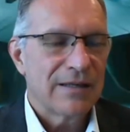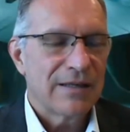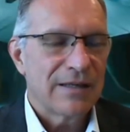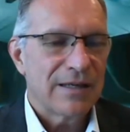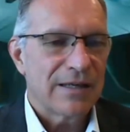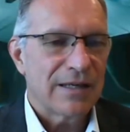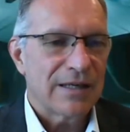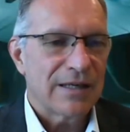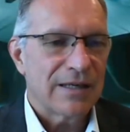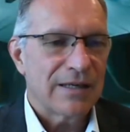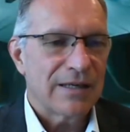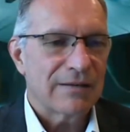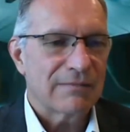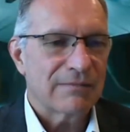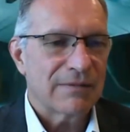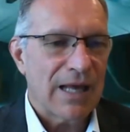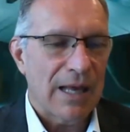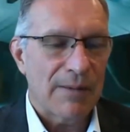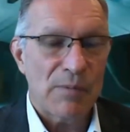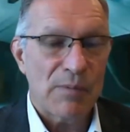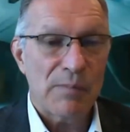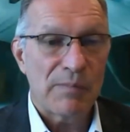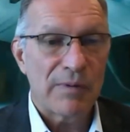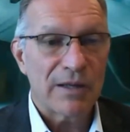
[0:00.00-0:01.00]
uh,
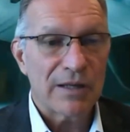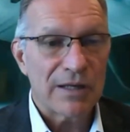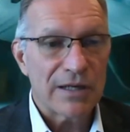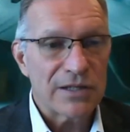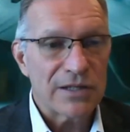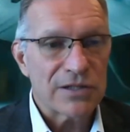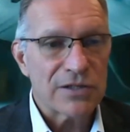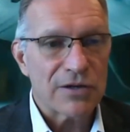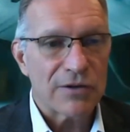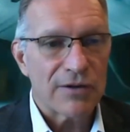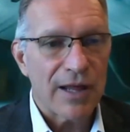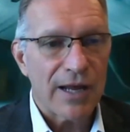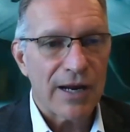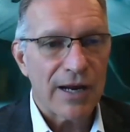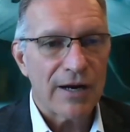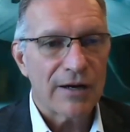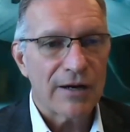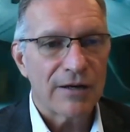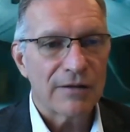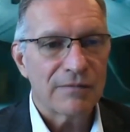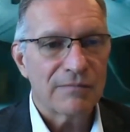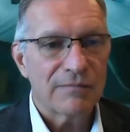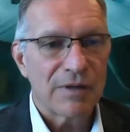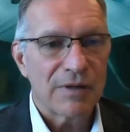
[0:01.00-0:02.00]
capabilities are
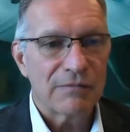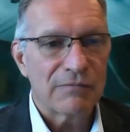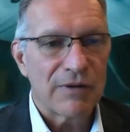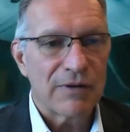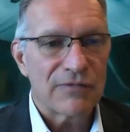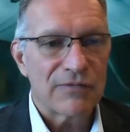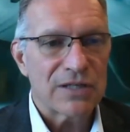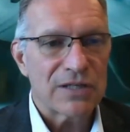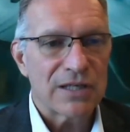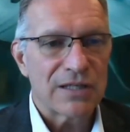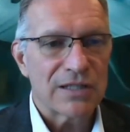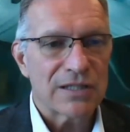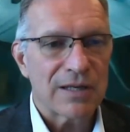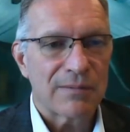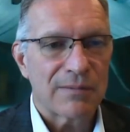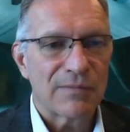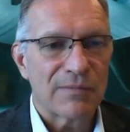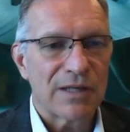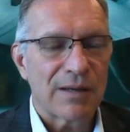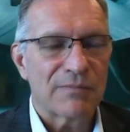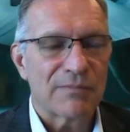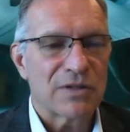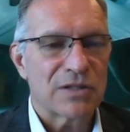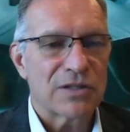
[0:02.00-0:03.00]
there. I mean, we've seen
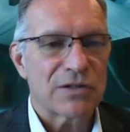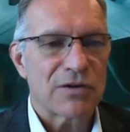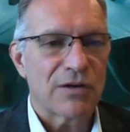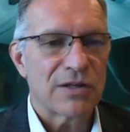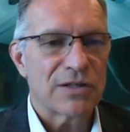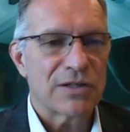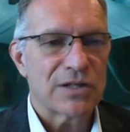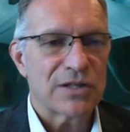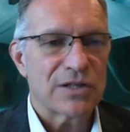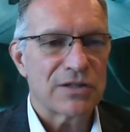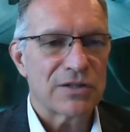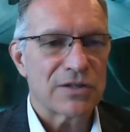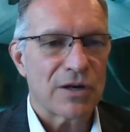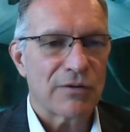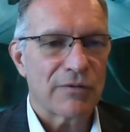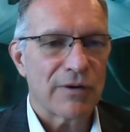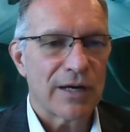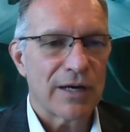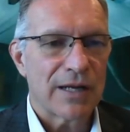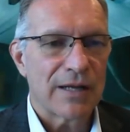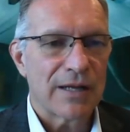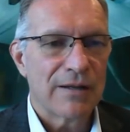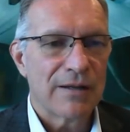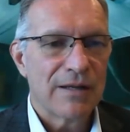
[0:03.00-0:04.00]
some demonstrations
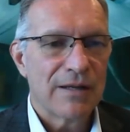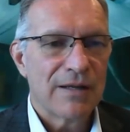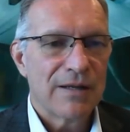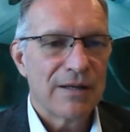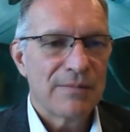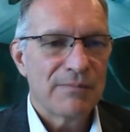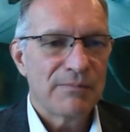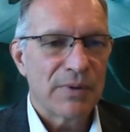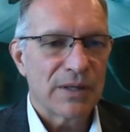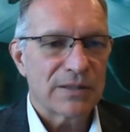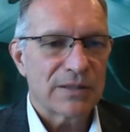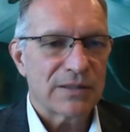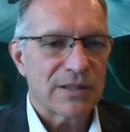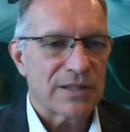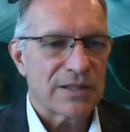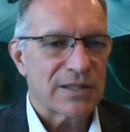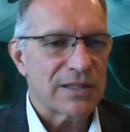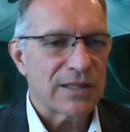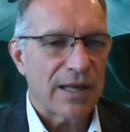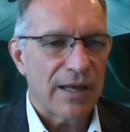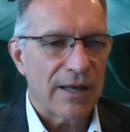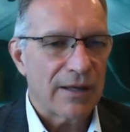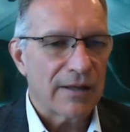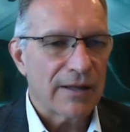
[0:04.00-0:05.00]
already, but to
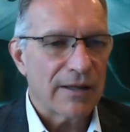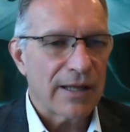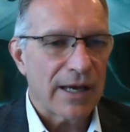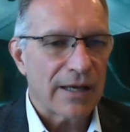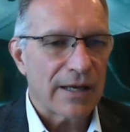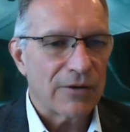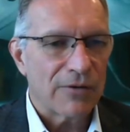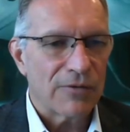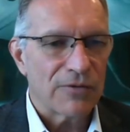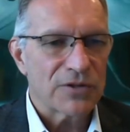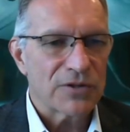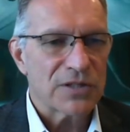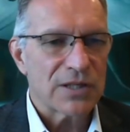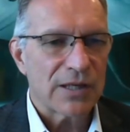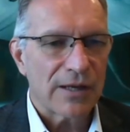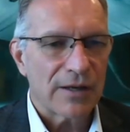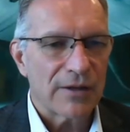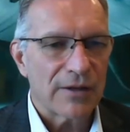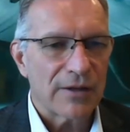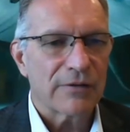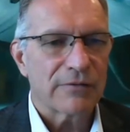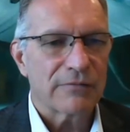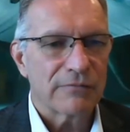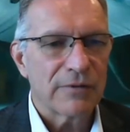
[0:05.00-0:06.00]
scale that
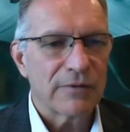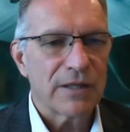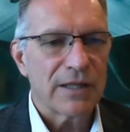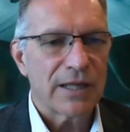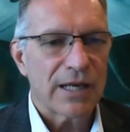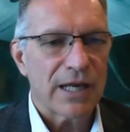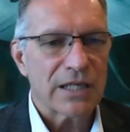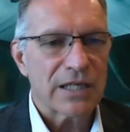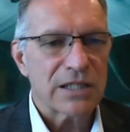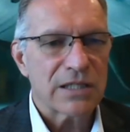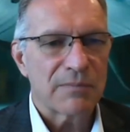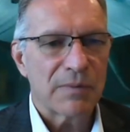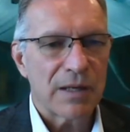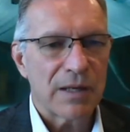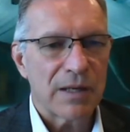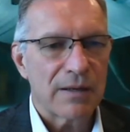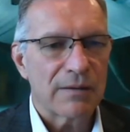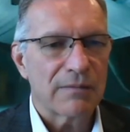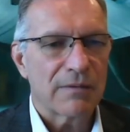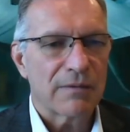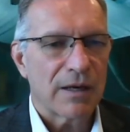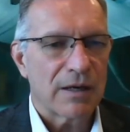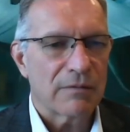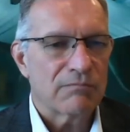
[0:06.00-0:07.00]
wholesale, there really has to be
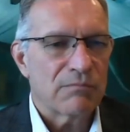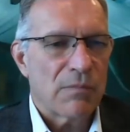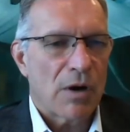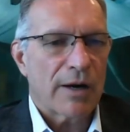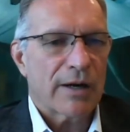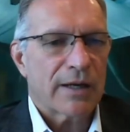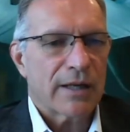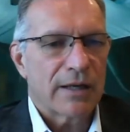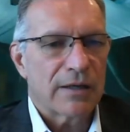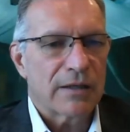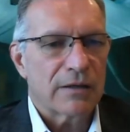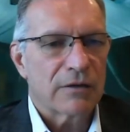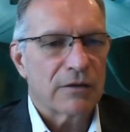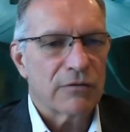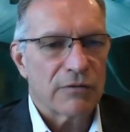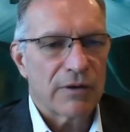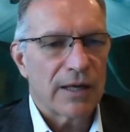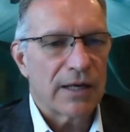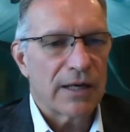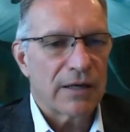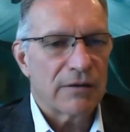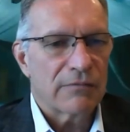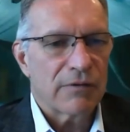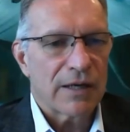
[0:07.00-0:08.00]
a, a market
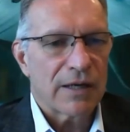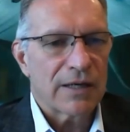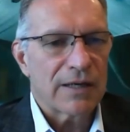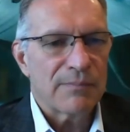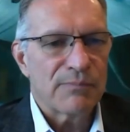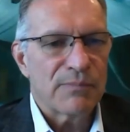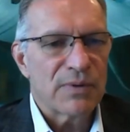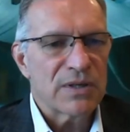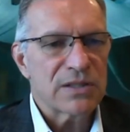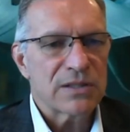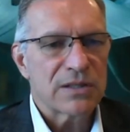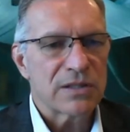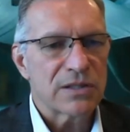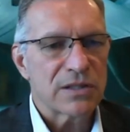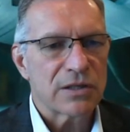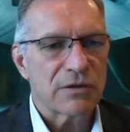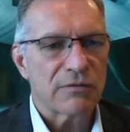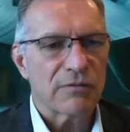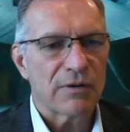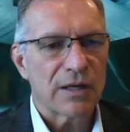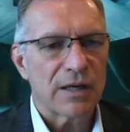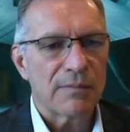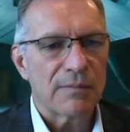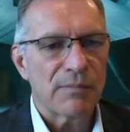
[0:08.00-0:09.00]
created, right? A business
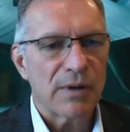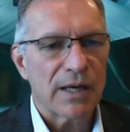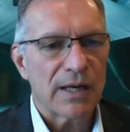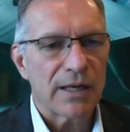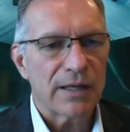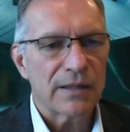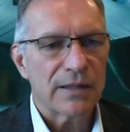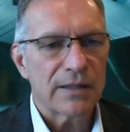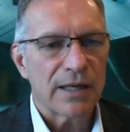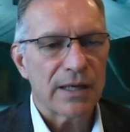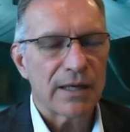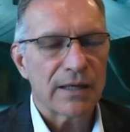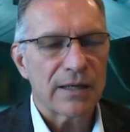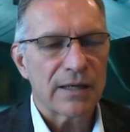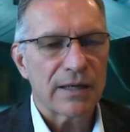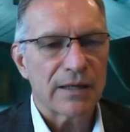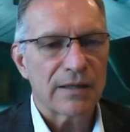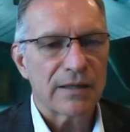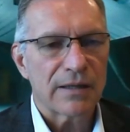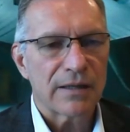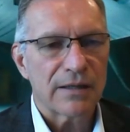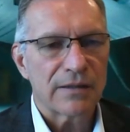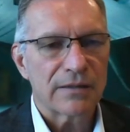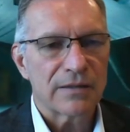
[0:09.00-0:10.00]
created behind that,
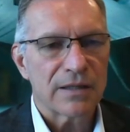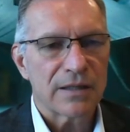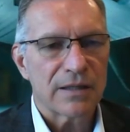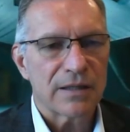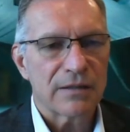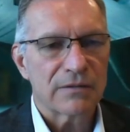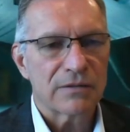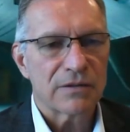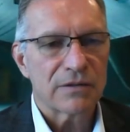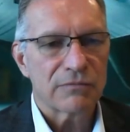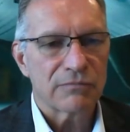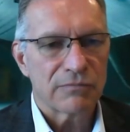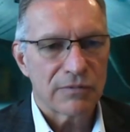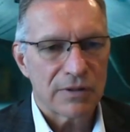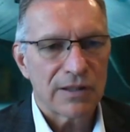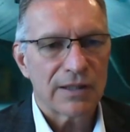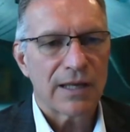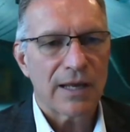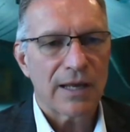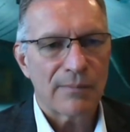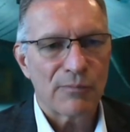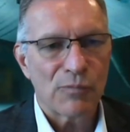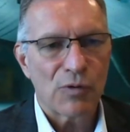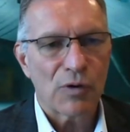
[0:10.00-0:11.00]
I think, to, to
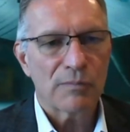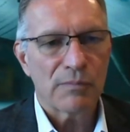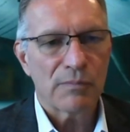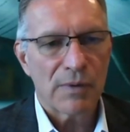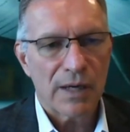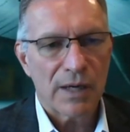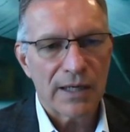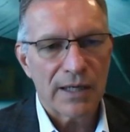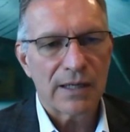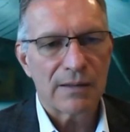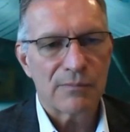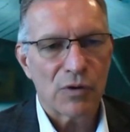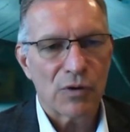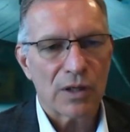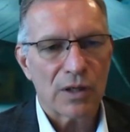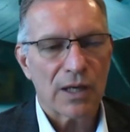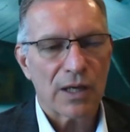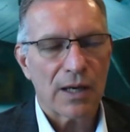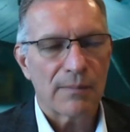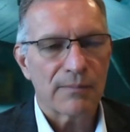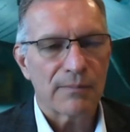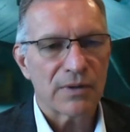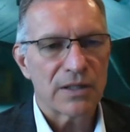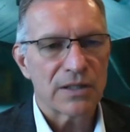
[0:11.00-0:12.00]
really get more money and more
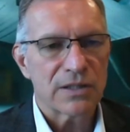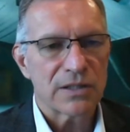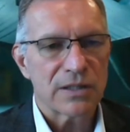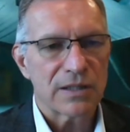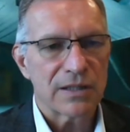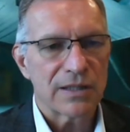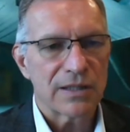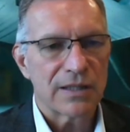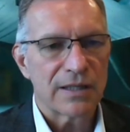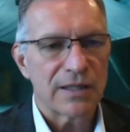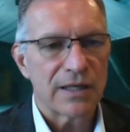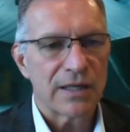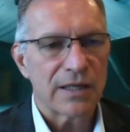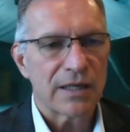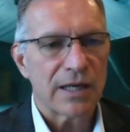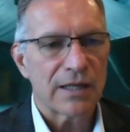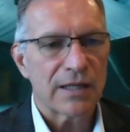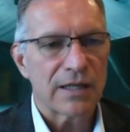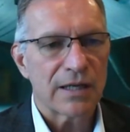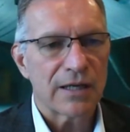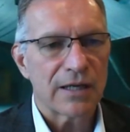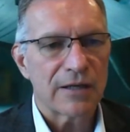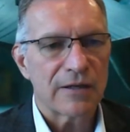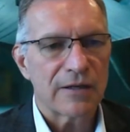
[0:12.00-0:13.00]
companies to lean in
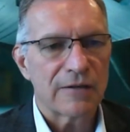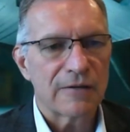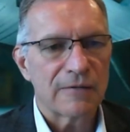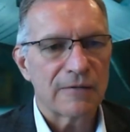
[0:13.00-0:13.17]
on that.